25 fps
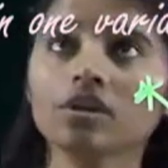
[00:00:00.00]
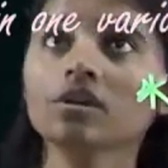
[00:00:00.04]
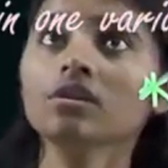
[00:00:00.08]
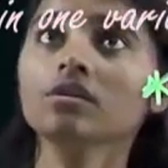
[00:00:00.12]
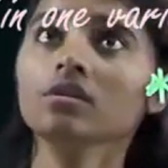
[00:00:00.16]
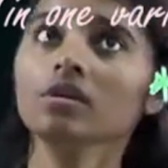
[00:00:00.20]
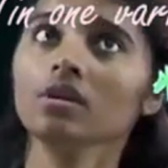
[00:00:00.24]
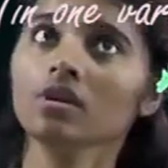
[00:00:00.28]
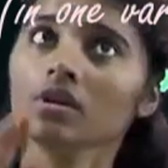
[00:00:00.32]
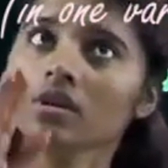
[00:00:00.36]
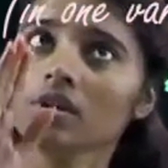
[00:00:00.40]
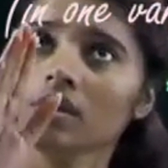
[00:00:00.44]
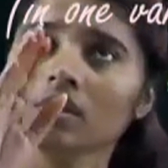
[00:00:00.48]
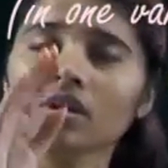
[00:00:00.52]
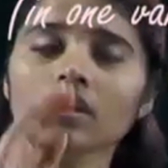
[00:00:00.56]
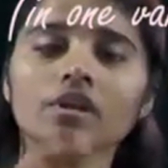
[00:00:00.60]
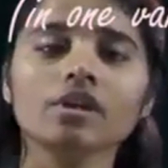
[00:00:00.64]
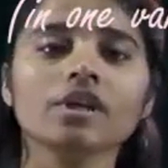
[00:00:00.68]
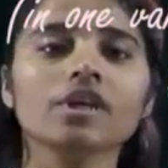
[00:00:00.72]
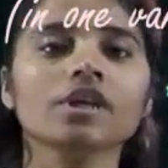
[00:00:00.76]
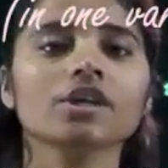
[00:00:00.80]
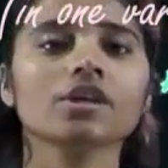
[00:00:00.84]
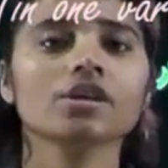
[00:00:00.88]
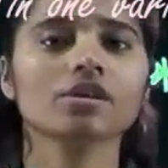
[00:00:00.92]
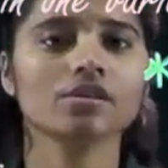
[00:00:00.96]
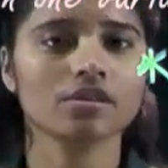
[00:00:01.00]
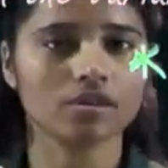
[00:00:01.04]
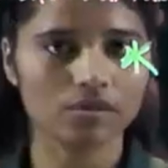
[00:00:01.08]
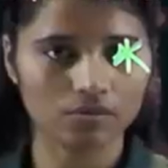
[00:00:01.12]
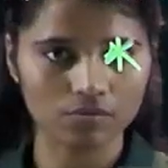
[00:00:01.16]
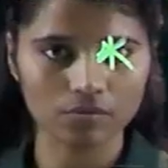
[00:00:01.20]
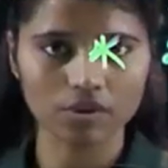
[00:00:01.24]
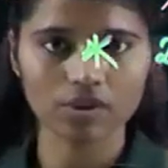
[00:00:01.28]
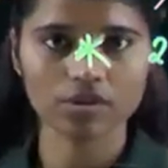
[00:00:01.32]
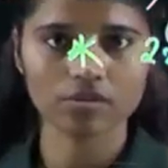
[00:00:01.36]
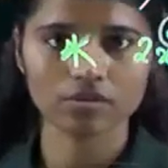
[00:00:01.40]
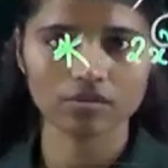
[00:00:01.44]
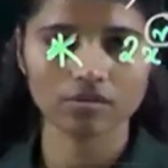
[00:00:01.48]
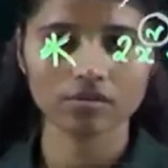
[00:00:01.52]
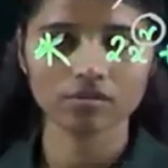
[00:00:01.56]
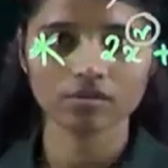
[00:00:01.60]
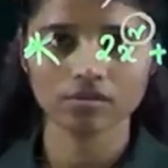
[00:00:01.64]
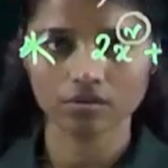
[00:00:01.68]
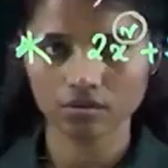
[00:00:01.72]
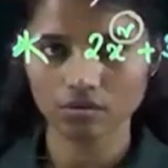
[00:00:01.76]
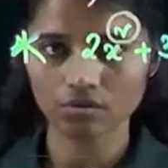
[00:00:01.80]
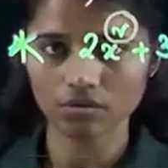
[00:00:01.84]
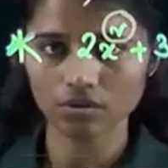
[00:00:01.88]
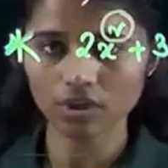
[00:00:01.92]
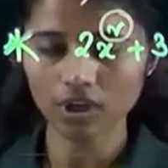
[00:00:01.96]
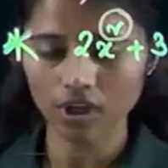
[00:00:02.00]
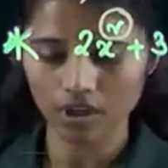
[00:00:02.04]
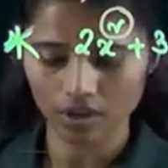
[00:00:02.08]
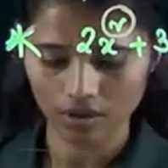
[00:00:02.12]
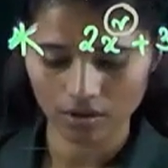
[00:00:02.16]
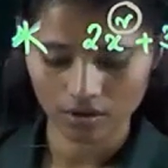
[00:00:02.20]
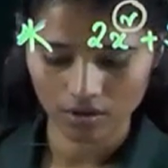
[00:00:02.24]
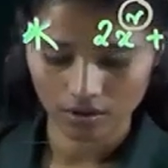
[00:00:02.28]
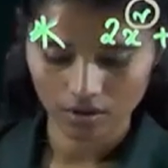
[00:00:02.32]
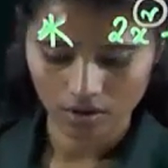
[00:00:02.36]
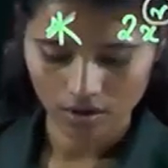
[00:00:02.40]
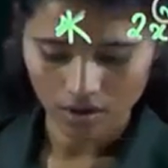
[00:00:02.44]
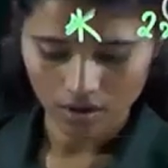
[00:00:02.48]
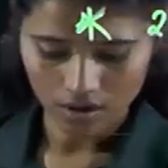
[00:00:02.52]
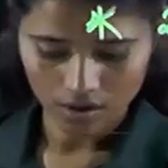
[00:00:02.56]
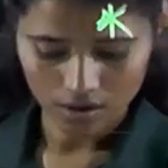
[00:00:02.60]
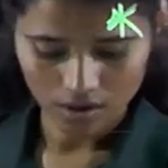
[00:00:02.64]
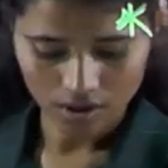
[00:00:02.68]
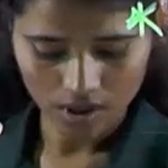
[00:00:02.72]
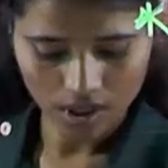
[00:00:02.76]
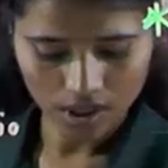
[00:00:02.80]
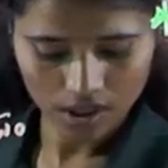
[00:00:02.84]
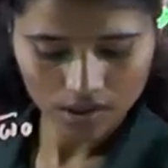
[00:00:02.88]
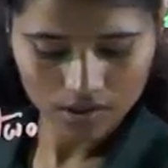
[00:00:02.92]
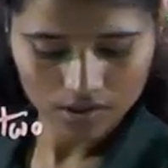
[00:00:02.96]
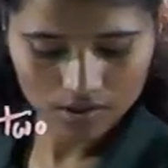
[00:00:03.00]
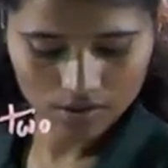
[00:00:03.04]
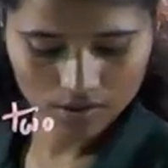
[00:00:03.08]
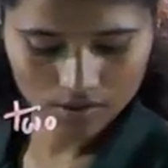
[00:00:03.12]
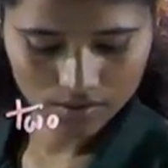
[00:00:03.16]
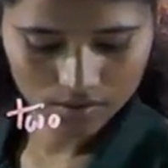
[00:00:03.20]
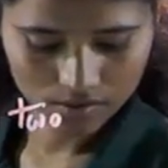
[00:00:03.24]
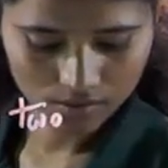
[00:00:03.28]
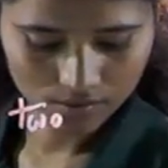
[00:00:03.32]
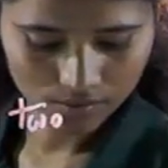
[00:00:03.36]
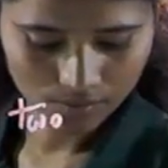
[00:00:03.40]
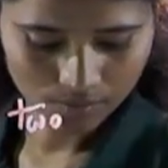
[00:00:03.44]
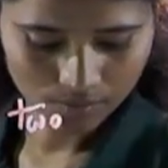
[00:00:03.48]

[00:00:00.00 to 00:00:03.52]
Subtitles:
a linear equation. Okay. Next,